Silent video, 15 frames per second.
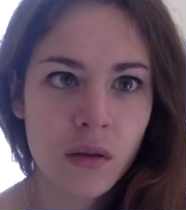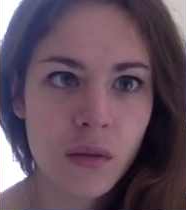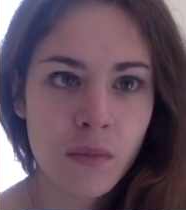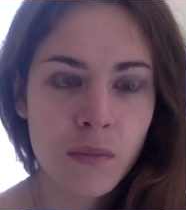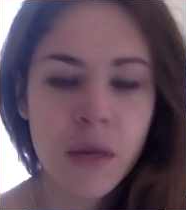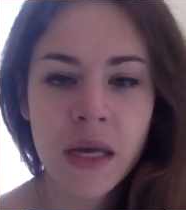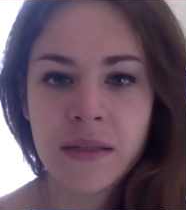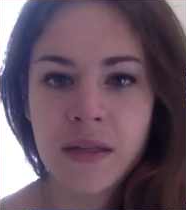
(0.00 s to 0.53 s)

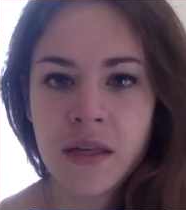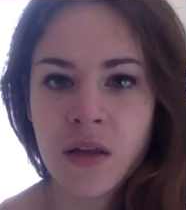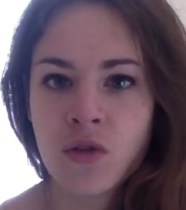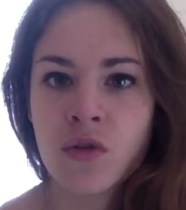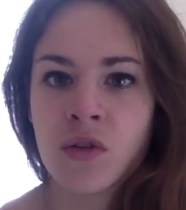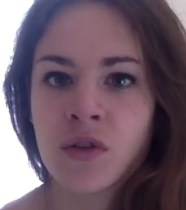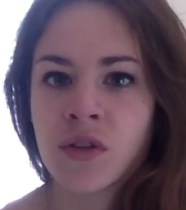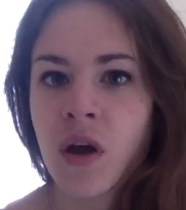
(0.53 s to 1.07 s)
my
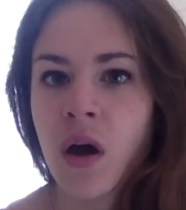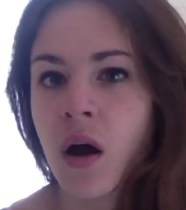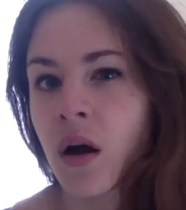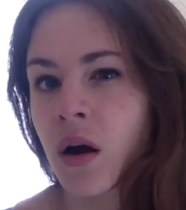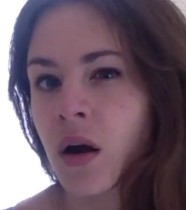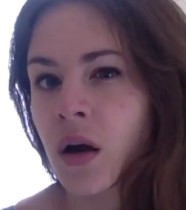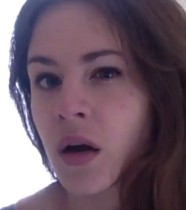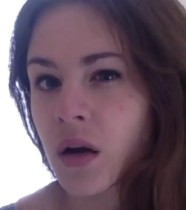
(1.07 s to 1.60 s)
seizures
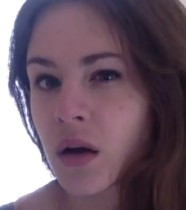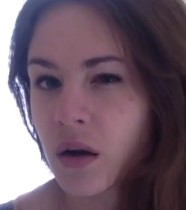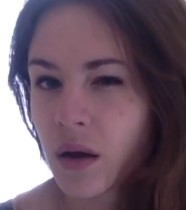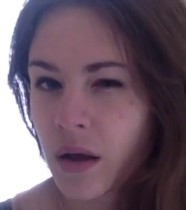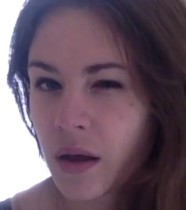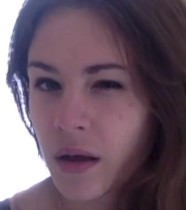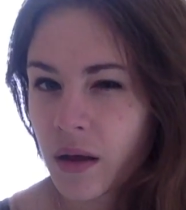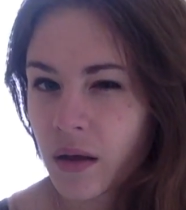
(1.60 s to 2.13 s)
are,
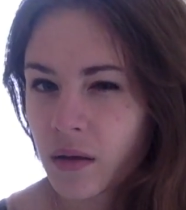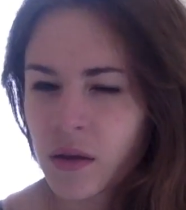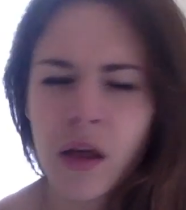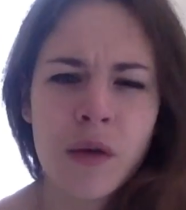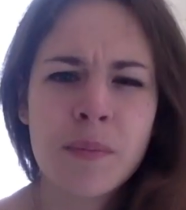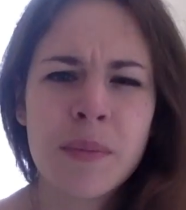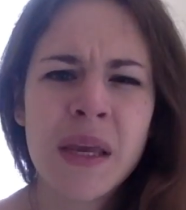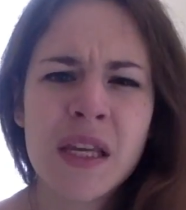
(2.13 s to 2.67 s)

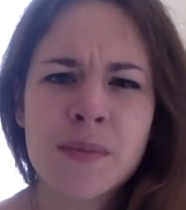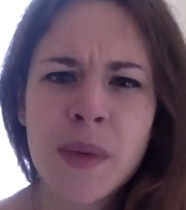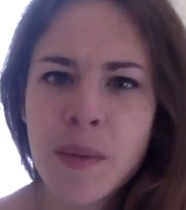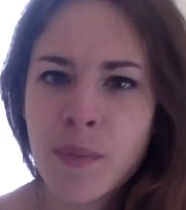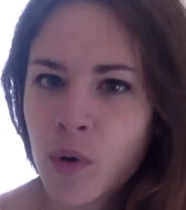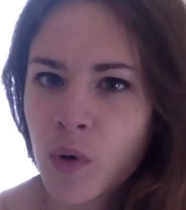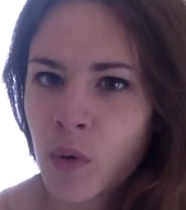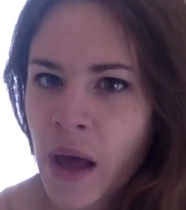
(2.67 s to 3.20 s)
like, because
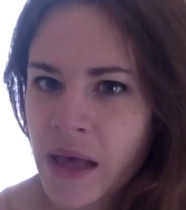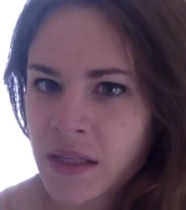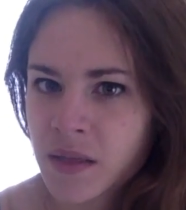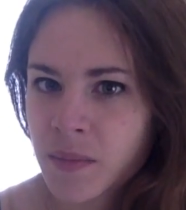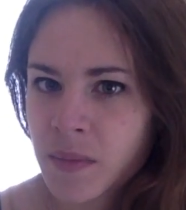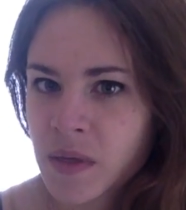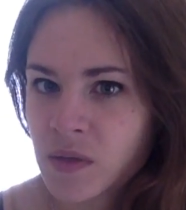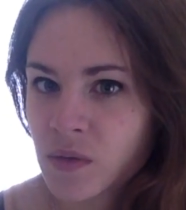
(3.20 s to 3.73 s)
people will
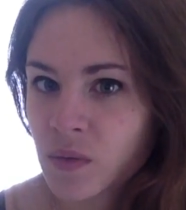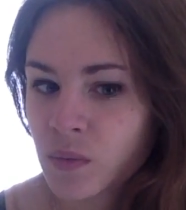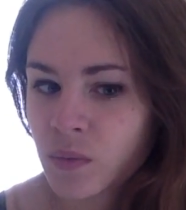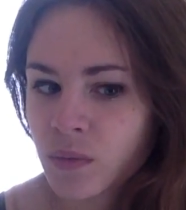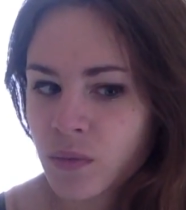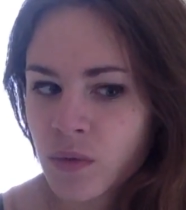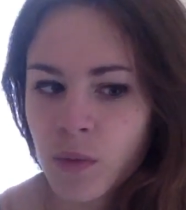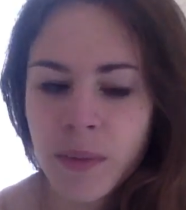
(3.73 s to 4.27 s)
ask me,
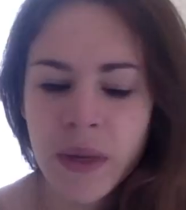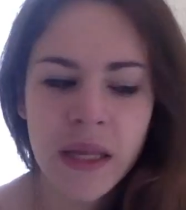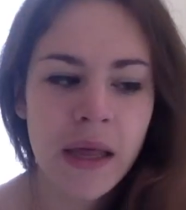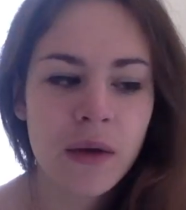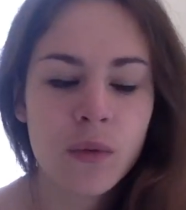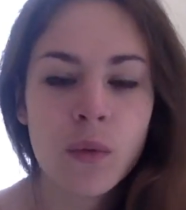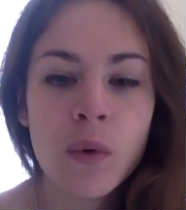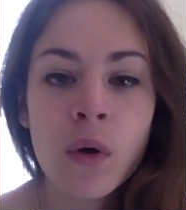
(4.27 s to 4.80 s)
so they'll be
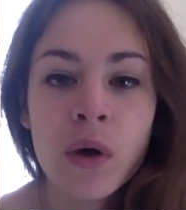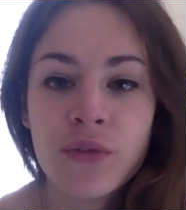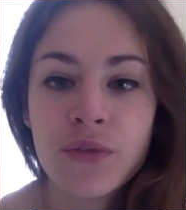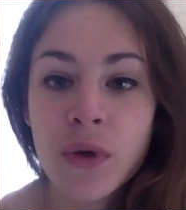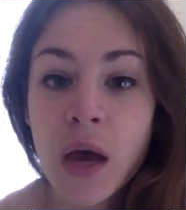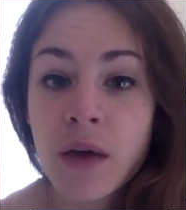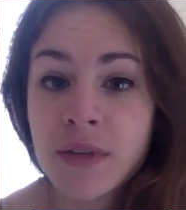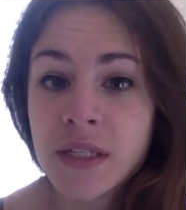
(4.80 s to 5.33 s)
like, well, if
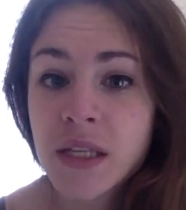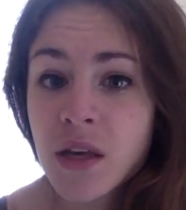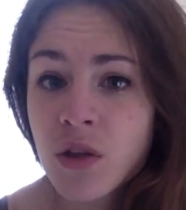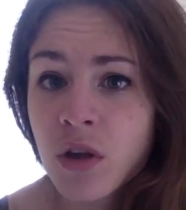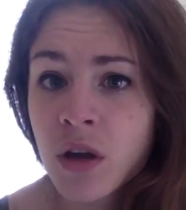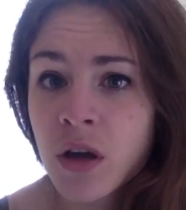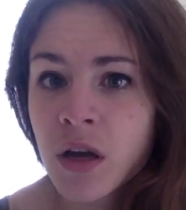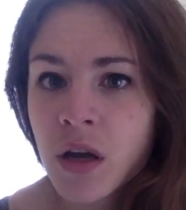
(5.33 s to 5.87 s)
you have a
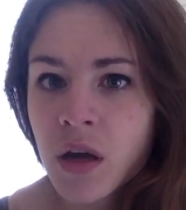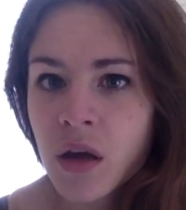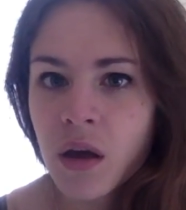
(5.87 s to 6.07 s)
seizure,